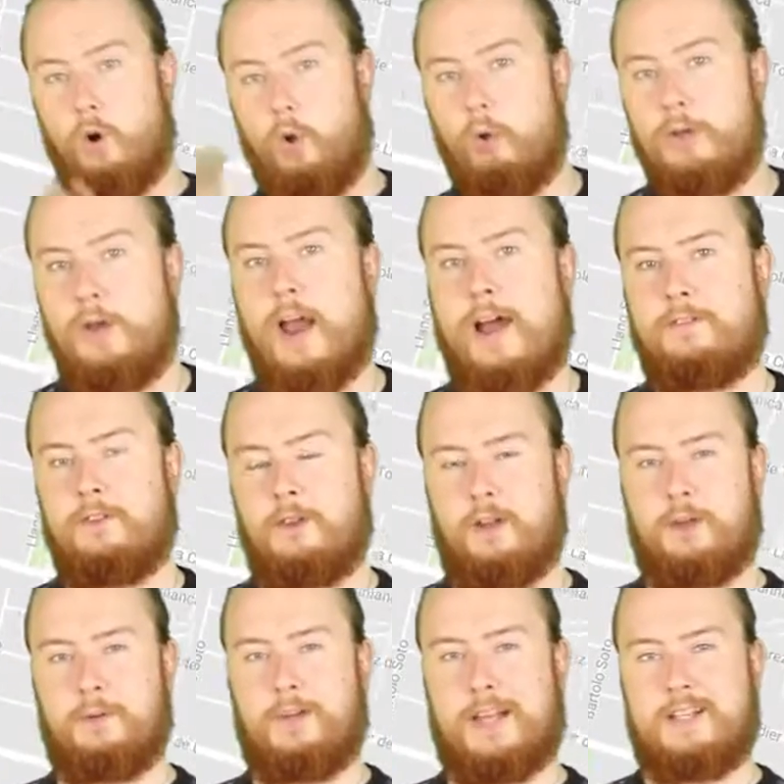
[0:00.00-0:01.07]
All you have to
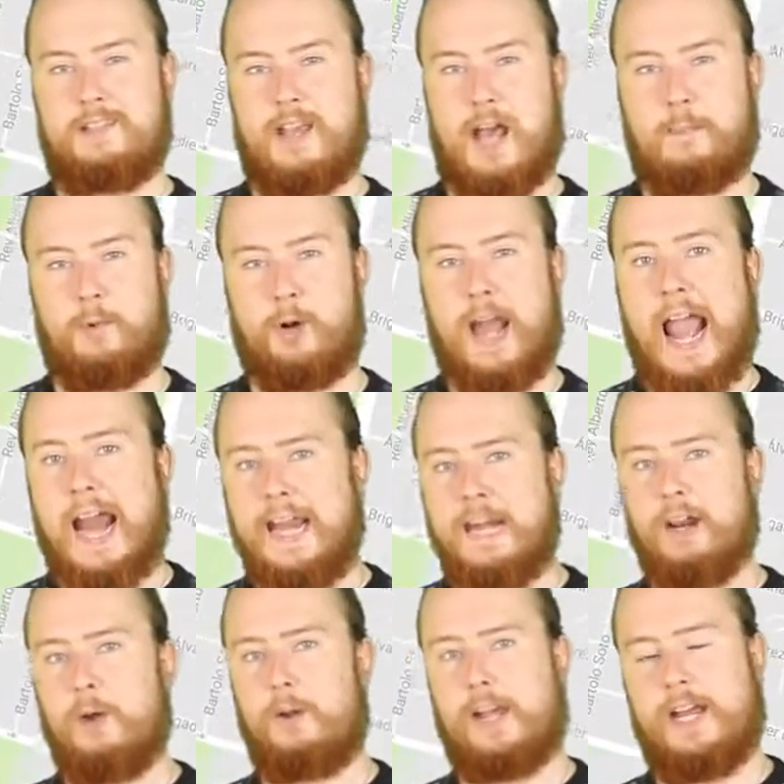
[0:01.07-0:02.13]
do is tap on any
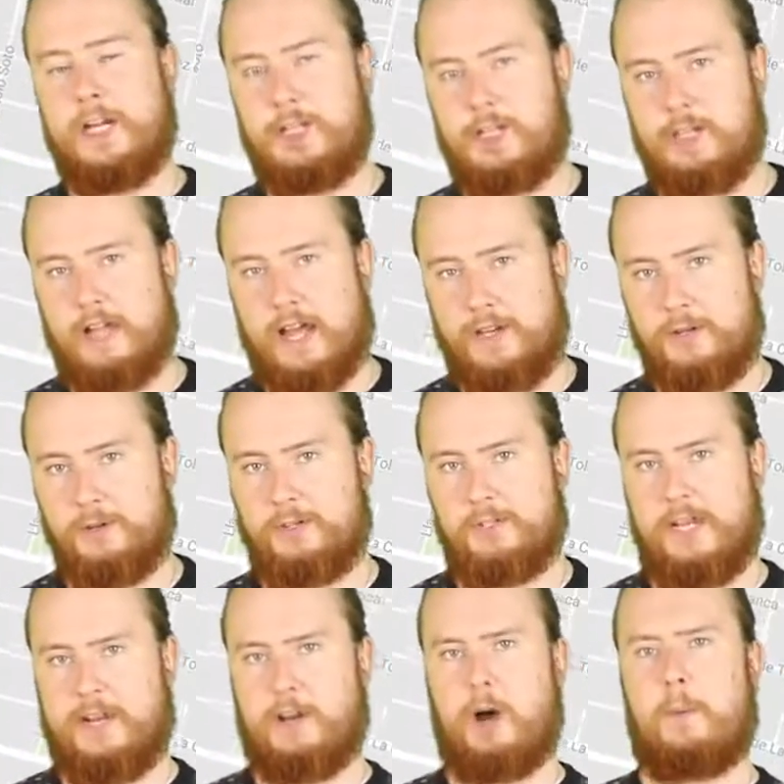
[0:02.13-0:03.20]
location and you'll see an